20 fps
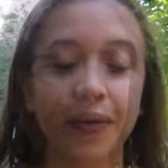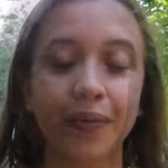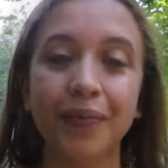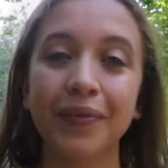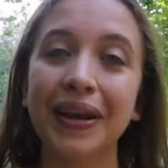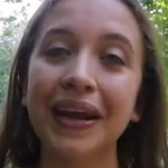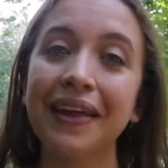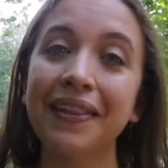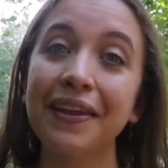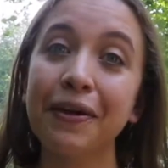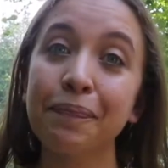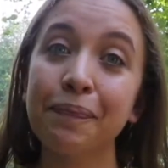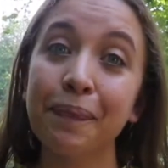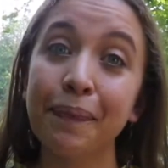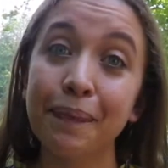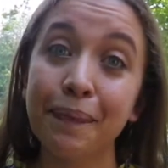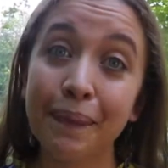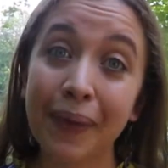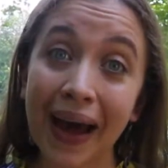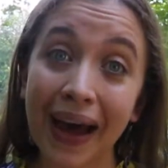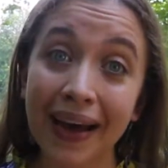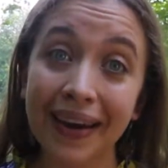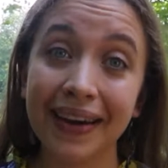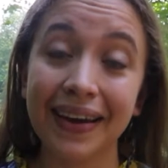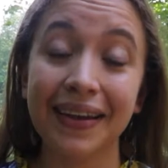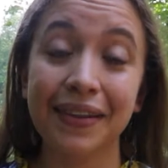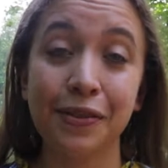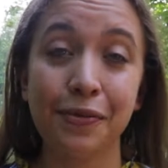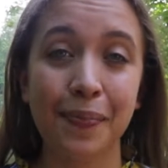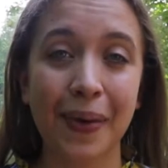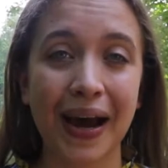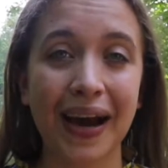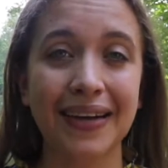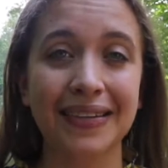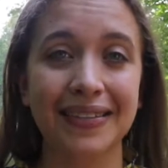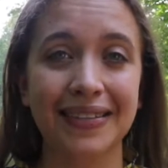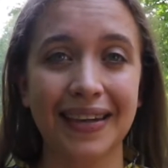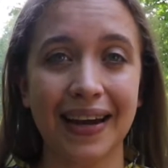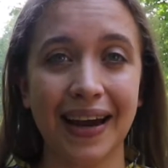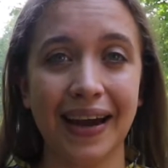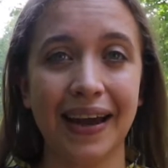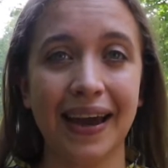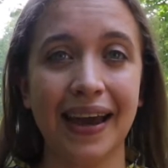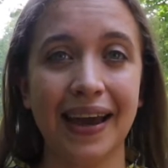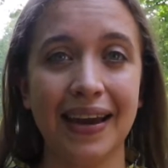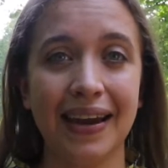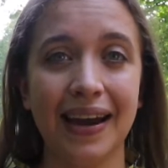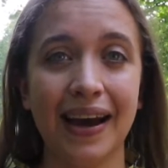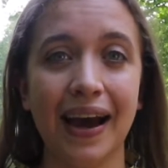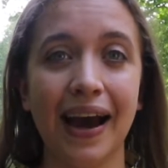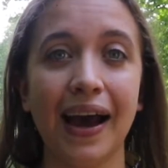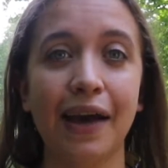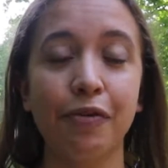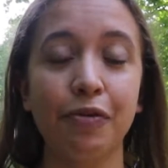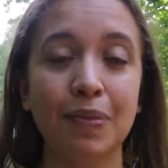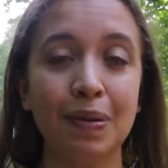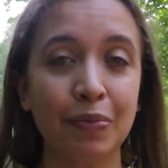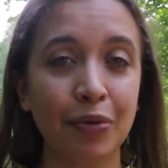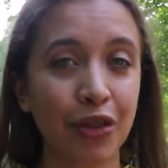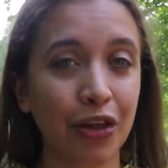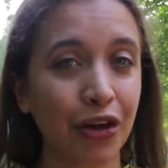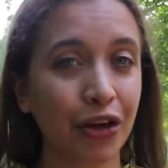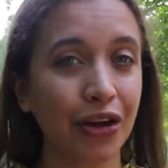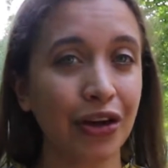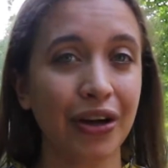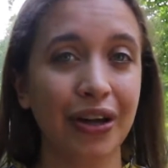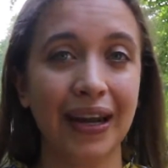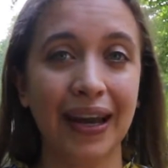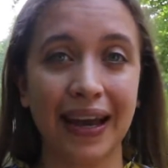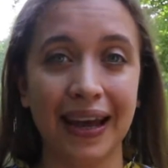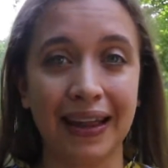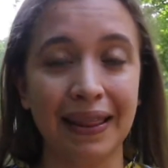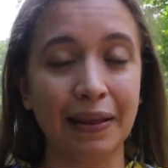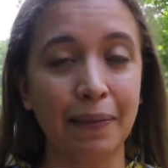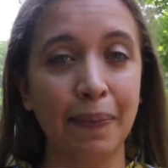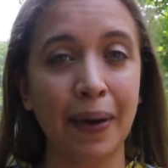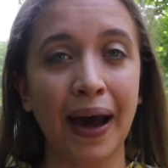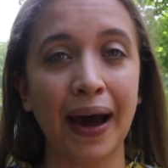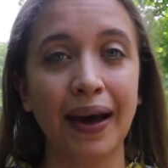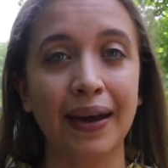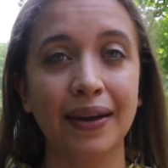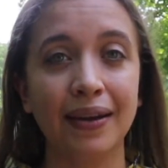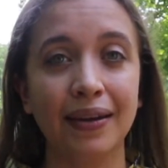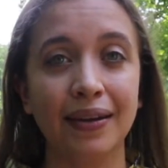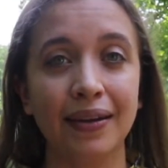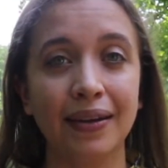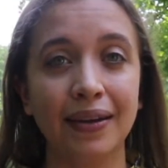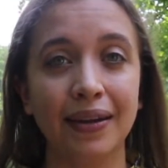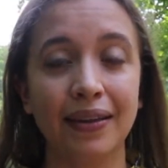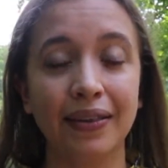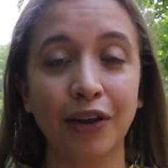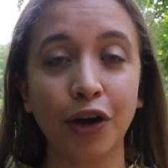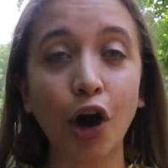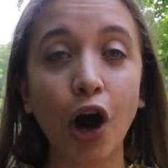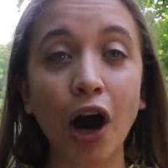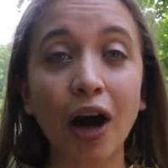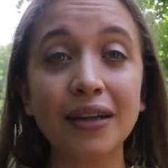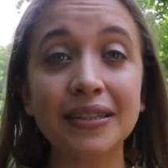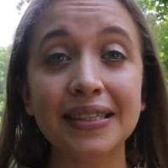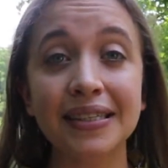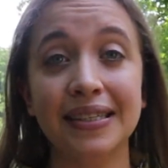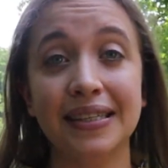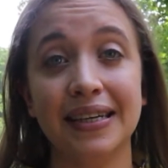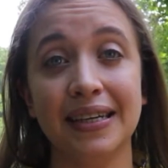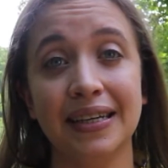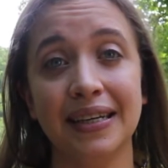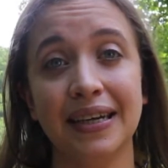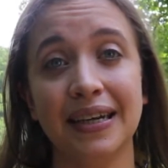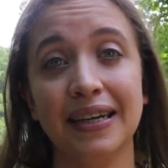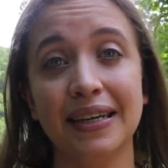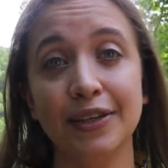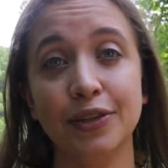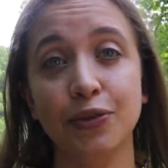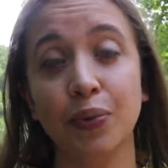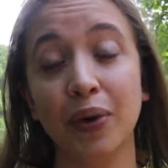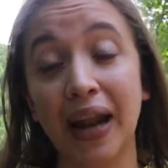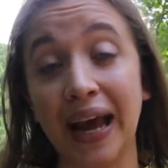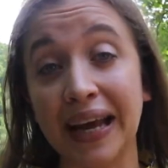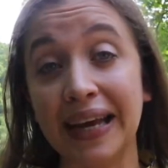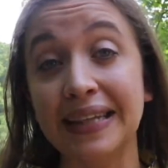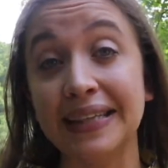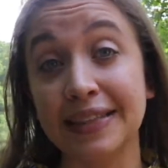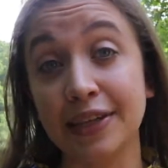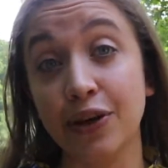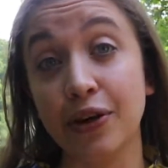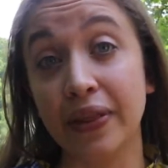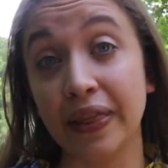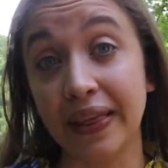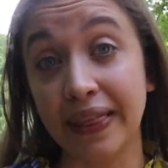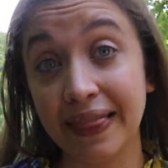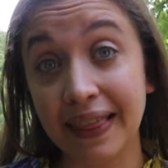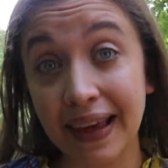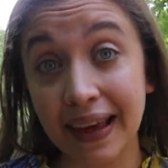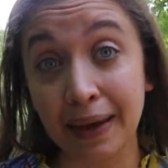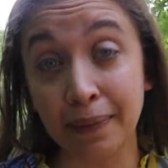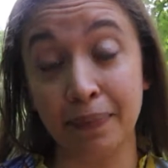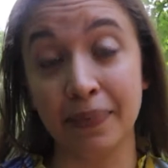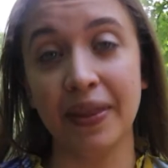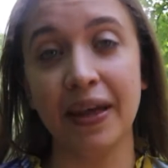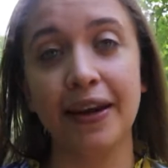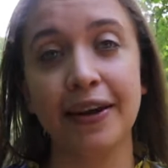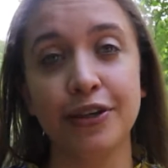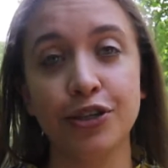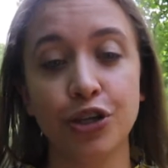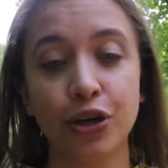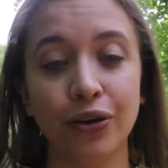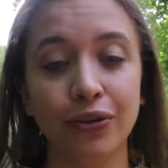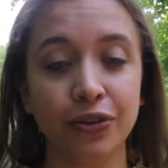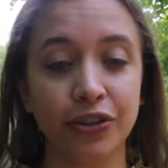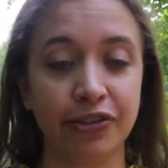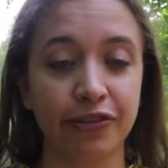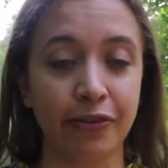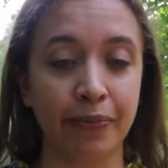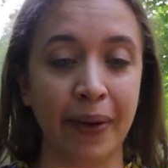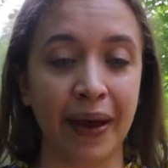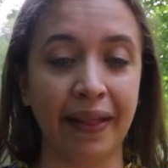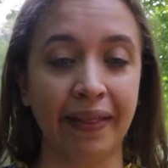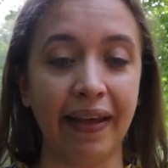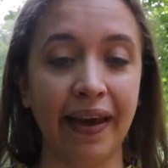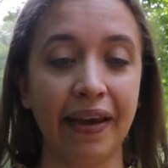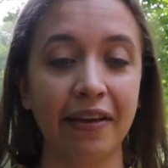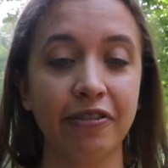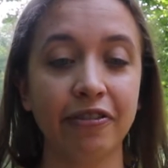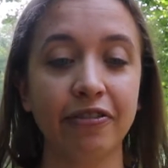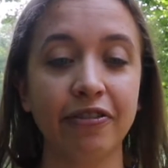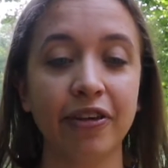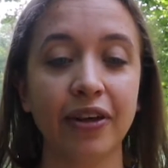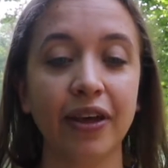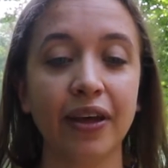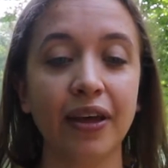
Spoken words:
When I look back at the past decade, I remember the good and the bad. And the constant is what I consider the theme that I chose for my life.